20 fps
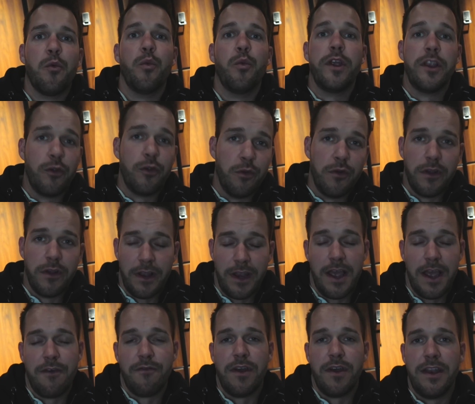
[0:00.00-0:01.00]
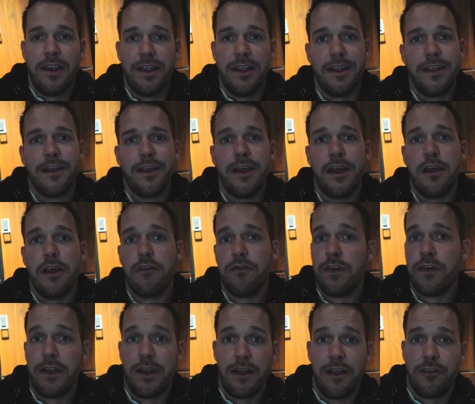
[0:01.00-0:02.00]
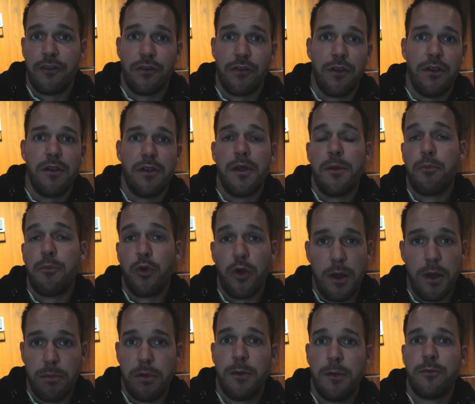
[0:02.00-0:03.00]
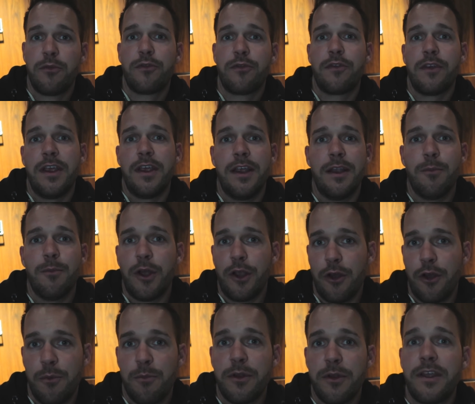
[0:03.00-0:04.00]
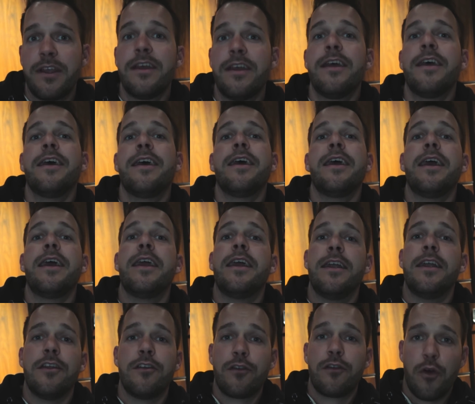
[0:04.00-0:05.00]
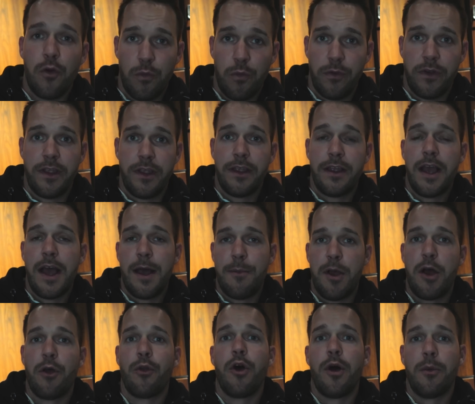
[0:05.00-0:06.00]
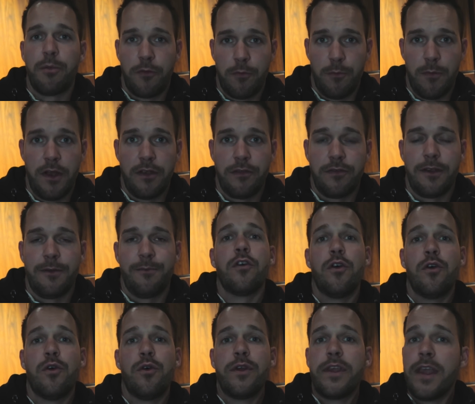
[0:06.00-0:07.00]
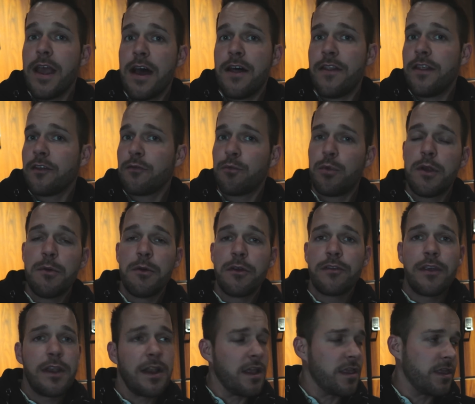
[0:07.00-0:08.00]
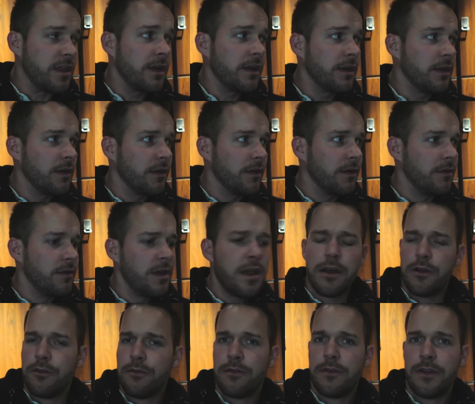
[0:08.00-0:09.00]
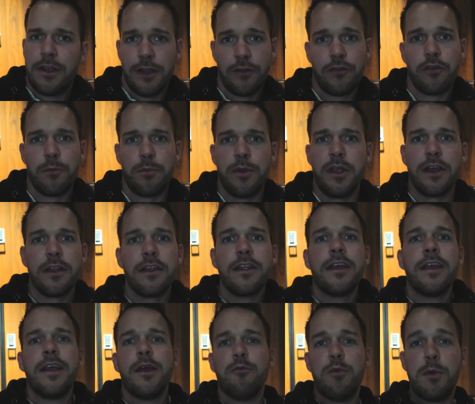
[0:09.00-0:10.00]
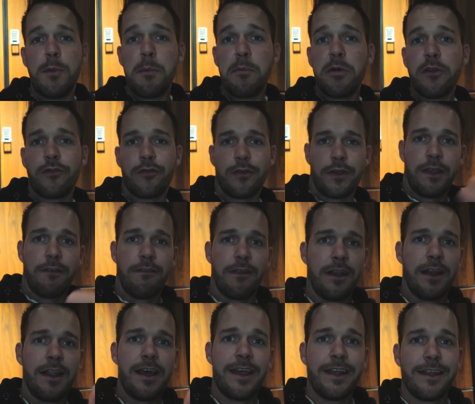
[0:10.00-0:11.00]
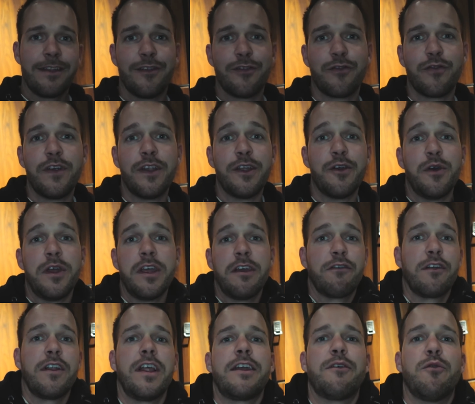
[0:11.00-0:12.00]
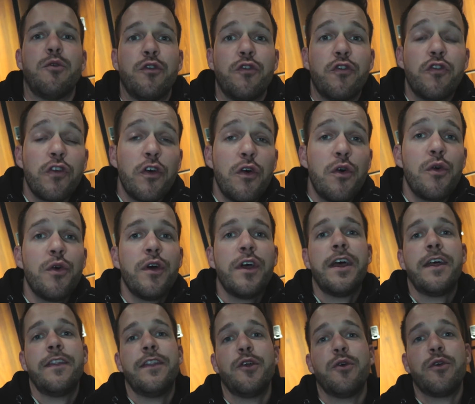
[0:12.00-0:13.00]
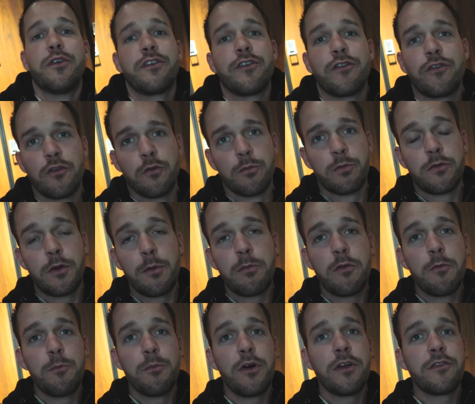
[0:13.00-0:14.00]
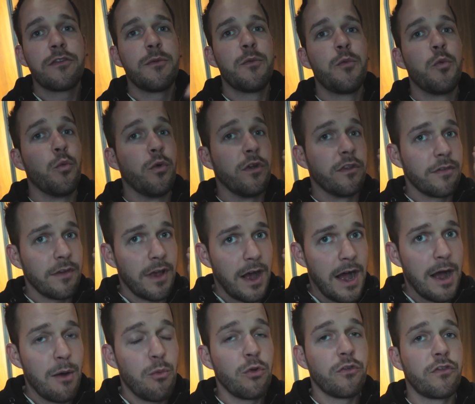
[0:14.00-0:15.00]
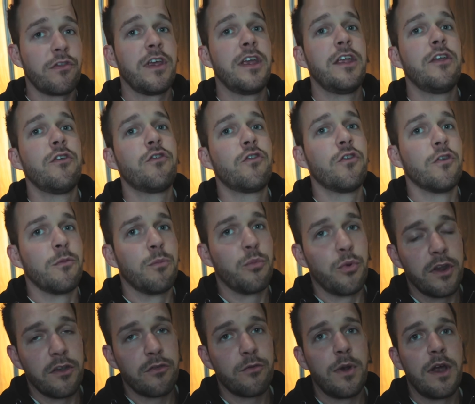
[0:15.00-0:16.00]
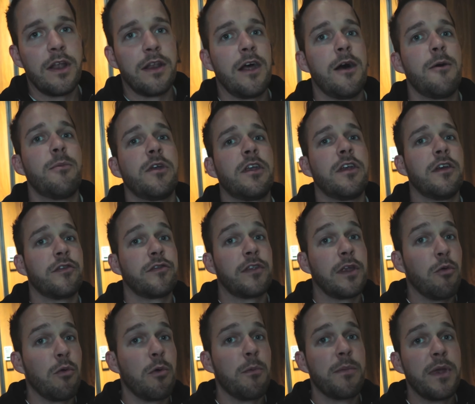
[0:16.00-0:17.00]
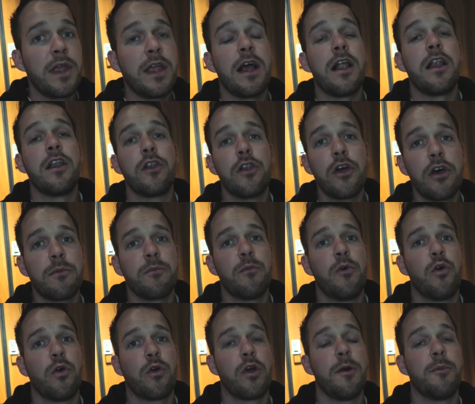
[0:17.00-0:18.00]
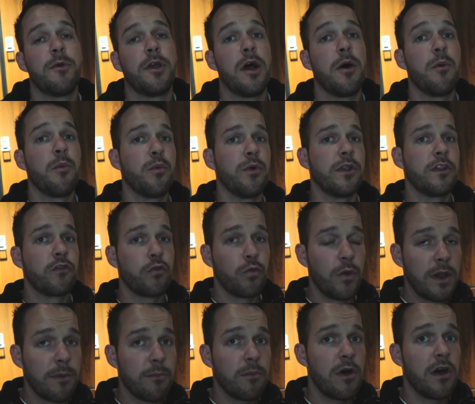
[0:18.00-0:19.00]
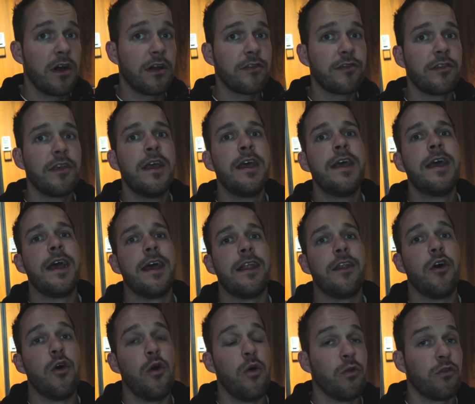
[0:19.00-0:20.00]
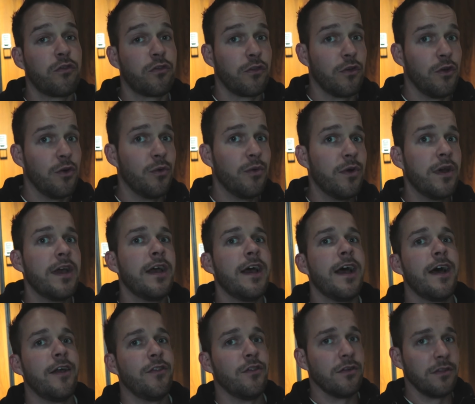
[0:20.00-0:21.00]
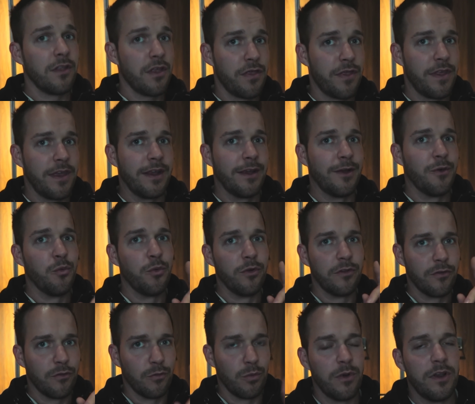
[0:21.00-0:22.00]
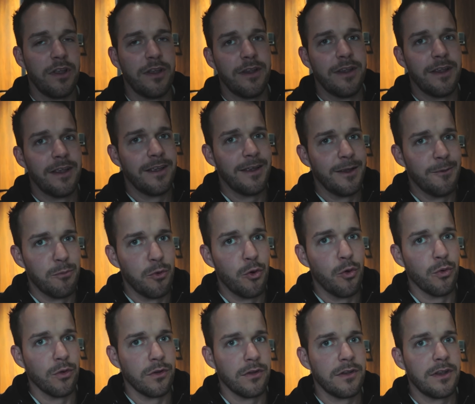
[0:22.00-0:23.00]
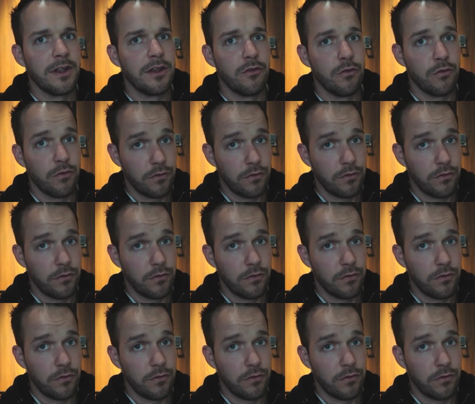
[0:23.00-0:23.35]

we do not have any financial problems in my company. It is only about optimizing. So yeah, that's pretty much it, I think. Yeah, it should be it. Remember to give it a like, this video here, if you like what you saw. There is a subscription button, which I would say you should press right now, because there will be a lot more coming up with trademarks, and also another thing which is really important that you